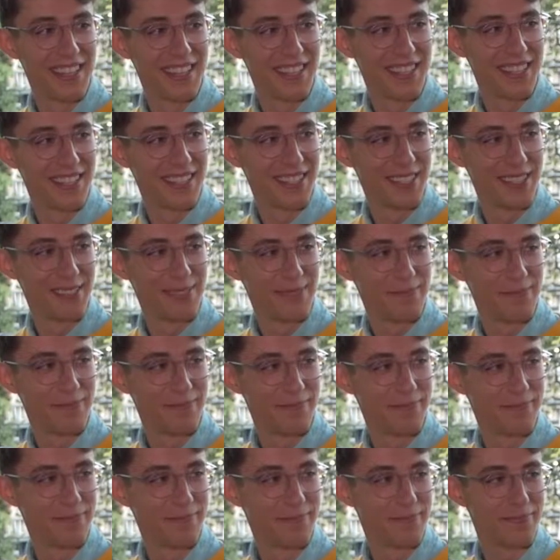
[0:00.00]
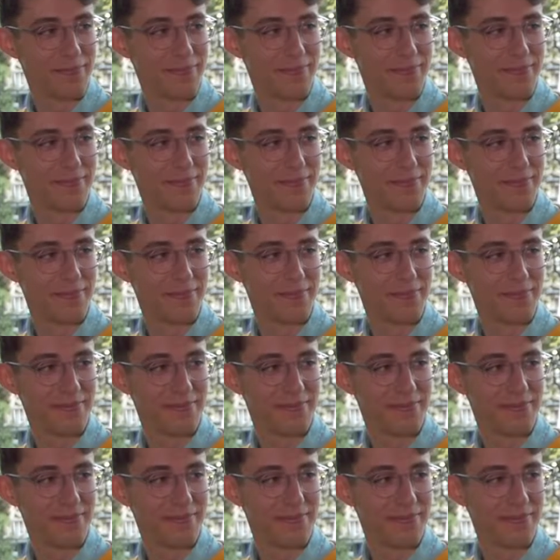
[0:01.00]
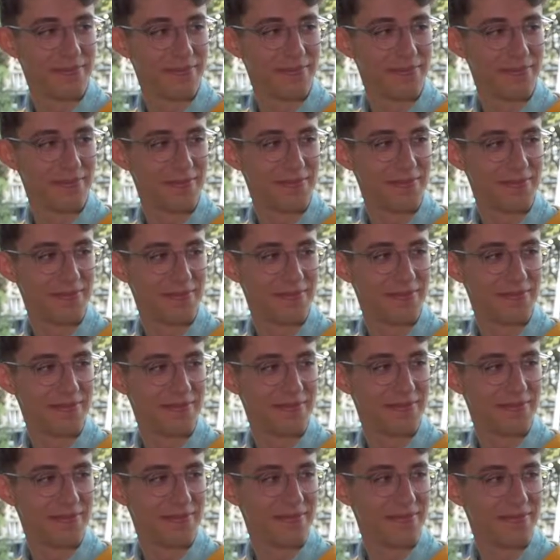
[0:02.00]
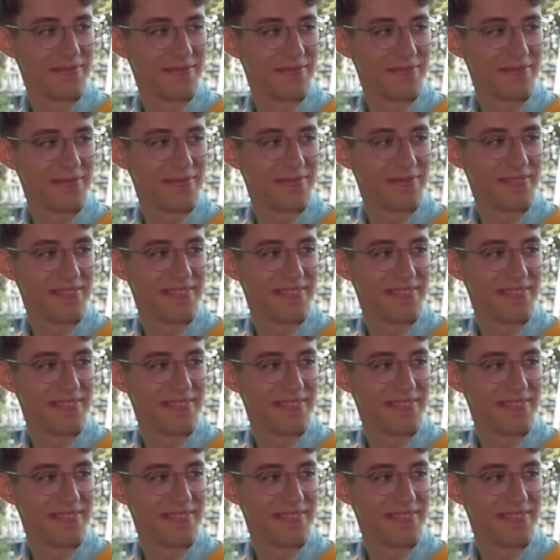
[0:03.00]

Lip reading: This person isn't speaking.